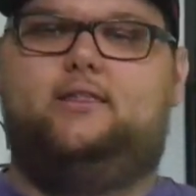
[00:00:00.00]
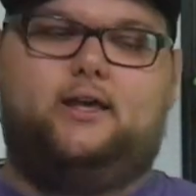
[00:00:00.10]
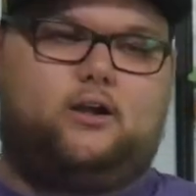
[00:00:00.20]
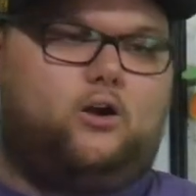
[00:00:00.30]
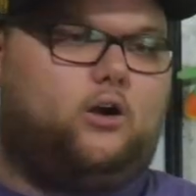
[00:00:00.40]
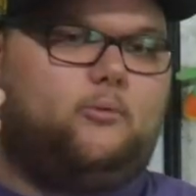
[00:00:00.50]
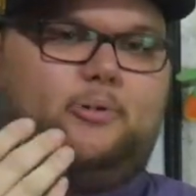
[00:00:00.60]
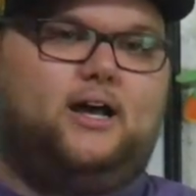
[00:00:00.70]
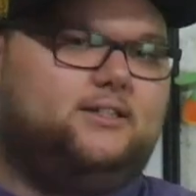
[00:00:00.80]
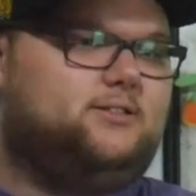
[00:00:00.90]
that are
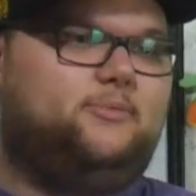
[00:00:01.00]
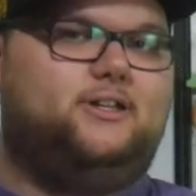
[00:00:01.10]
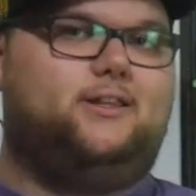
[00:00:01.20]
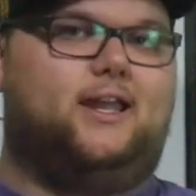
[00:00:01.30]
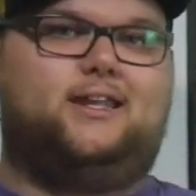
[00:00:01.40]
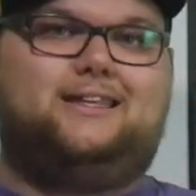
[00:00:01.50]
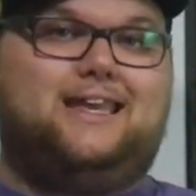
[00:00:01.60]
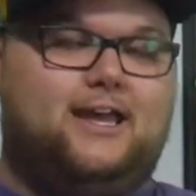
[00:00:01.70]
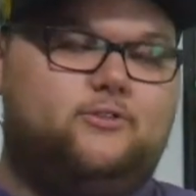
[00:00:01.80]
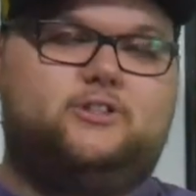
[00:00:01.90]
possibly
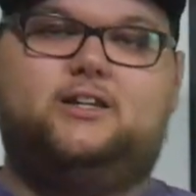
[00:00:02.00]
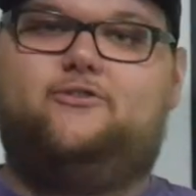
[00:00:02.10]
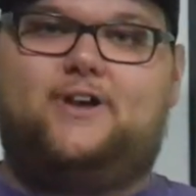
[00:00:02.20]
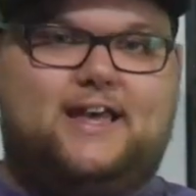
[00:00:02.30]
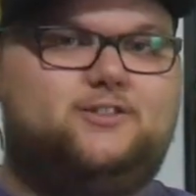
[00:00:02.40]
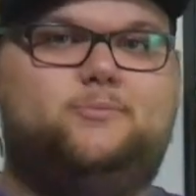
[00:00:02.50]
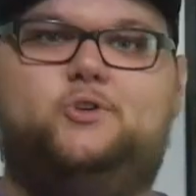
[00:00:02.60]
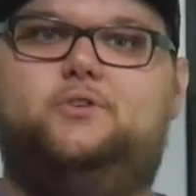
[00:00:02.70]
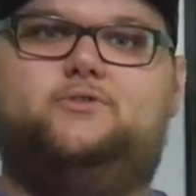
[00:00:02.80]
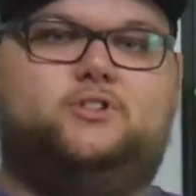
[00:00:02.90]
counting fast
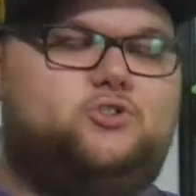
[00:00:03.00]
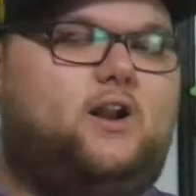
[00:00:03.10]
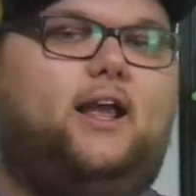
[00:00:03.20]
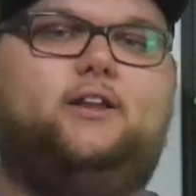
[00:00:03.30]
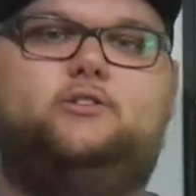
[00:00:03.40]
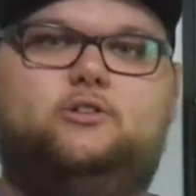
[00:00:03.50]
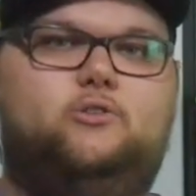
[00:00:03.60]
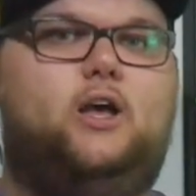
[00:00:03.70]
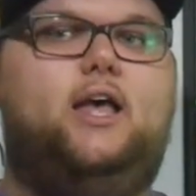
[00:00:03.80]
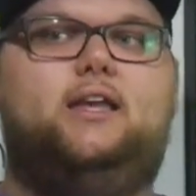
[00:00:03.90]
moves and trying
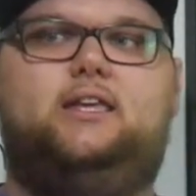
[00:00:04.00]
to